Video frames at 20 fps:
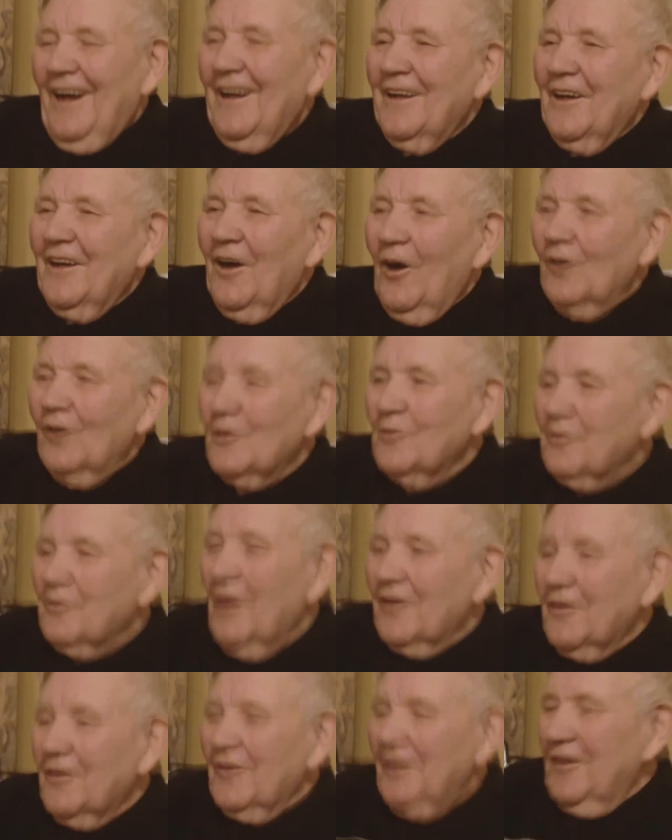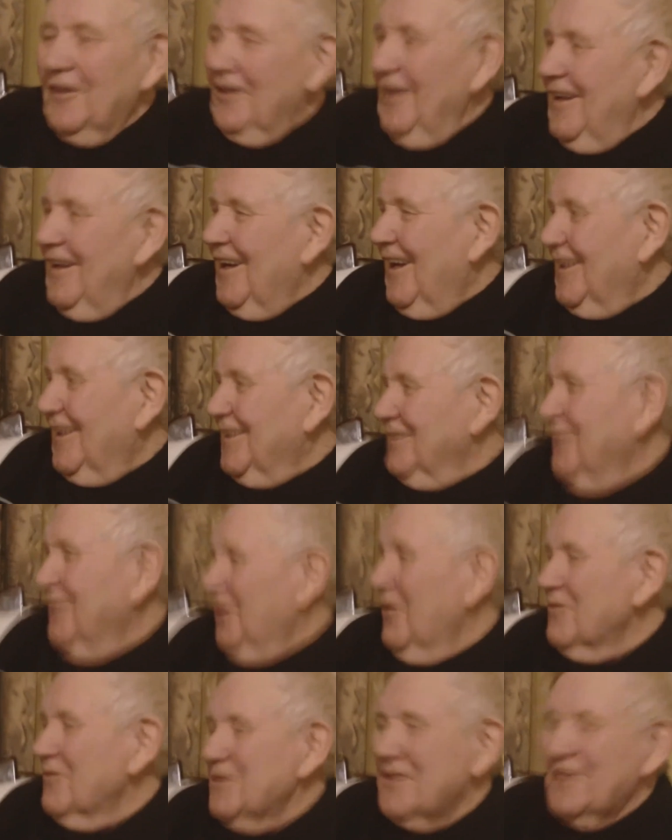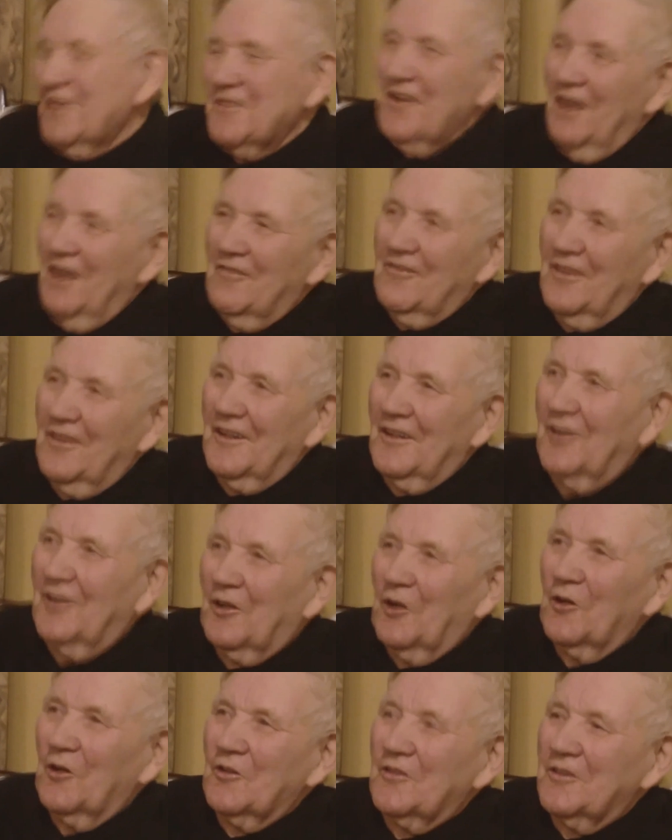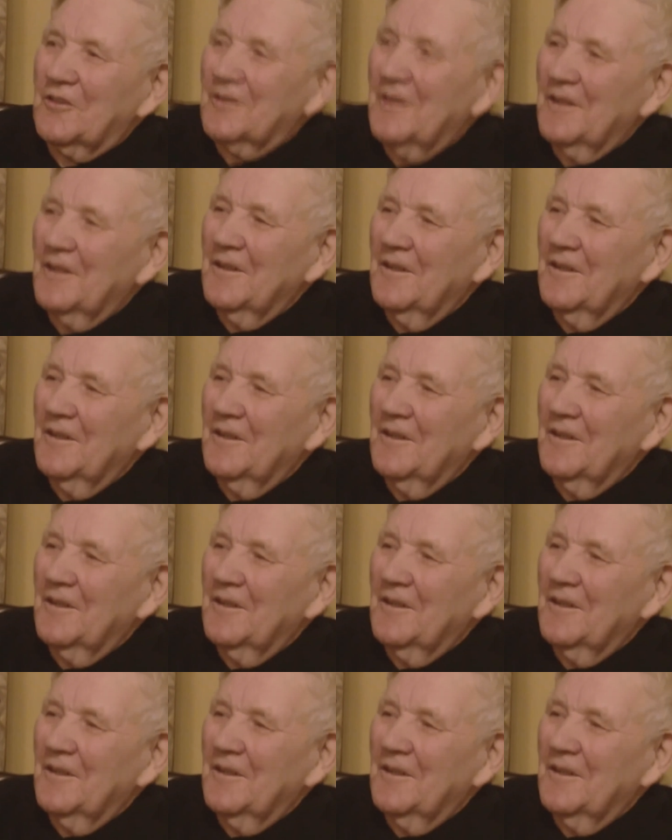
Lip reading: Anyhow, the weather here at the moment is not very good.